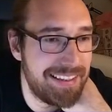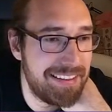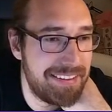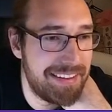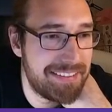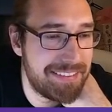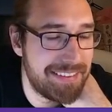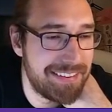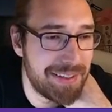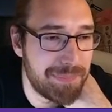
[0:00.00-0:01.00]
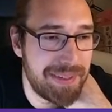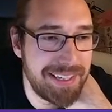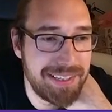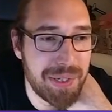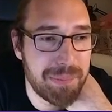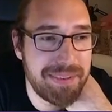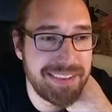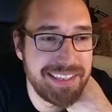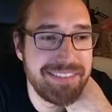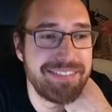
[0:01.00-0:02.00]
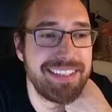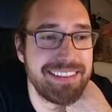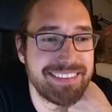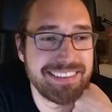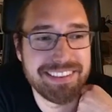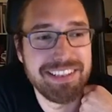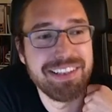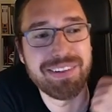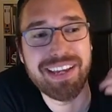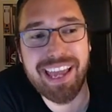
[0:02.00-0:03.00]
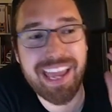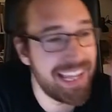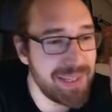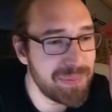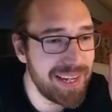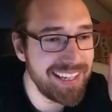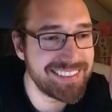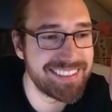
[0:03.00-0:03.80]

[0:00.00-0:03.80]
That's how my normal evenings look anyway.